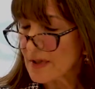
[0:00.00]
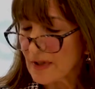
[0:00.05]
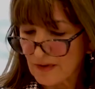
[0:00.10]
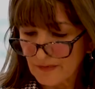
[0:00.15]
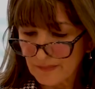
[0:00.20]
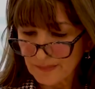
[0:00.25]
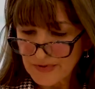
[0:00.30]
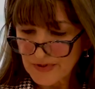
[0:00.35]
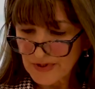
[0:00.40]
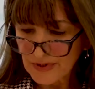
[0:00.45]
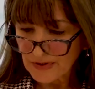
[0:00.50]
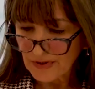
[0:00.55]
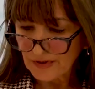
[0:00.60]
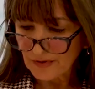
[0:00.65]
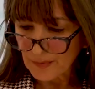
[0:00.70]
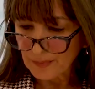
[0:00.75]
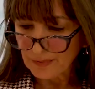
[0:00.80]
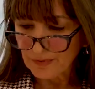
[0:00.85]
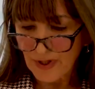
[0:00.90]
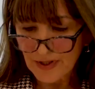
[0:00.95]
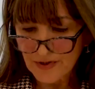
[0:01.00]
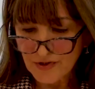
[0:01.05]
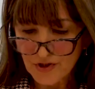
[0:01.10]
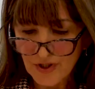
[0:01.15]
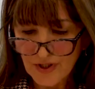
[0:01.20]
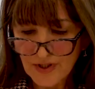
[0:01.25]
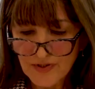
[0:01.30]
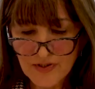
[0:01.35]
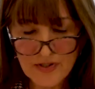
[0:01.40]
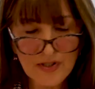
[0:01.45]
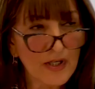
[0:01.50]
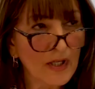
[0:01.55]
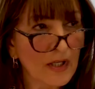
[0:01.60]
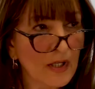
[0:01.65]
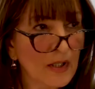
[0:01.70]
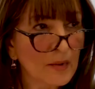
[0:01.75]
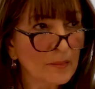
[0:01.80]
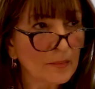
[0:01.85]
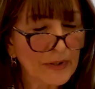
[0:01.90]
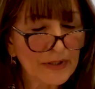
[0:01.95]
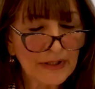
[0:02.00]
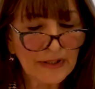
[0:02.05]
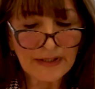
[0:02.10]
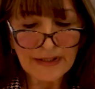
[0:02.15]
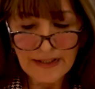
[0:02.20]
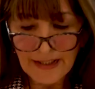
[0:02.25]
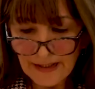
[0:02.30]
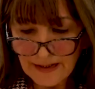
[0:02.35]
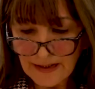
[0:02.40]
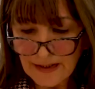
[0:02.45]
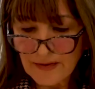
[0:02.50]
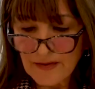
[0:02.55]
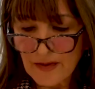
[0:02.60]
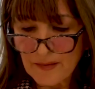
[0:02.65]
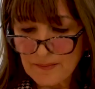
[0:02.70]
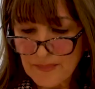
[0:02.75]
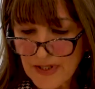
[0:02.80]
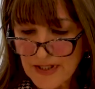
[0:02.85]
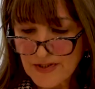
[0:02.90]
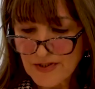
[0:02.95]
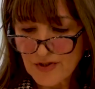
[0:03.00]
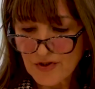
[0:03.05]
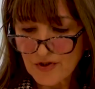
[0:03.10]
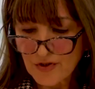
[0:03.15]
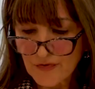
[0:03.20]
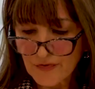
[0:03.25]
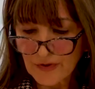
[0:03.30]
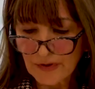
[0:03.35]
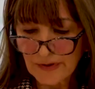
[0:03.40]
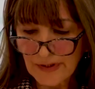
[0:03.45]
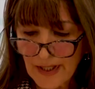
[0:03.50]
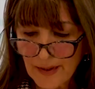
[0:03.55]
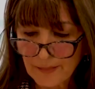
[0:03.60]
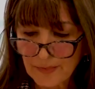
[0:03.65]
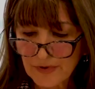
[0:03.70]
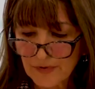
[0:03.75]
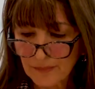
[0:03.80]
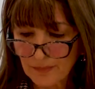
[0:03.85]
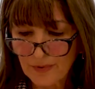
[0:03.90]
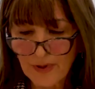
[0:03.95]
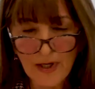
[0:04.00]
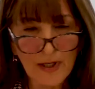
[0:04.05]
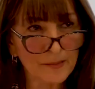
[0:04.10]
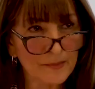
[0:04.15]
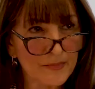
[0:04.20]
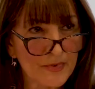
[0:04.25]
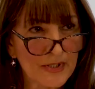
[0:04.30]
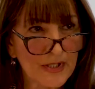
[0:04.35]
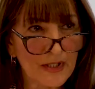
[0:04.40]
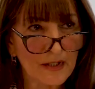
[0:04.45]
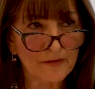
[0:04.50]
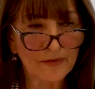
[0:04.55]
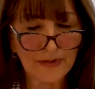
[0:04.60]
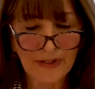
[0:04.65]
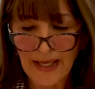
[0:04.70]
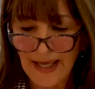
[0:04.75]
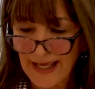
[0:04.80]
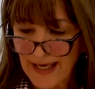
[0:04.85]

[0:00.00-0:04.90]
of particular projects, but in getting the message of collaborative problem solving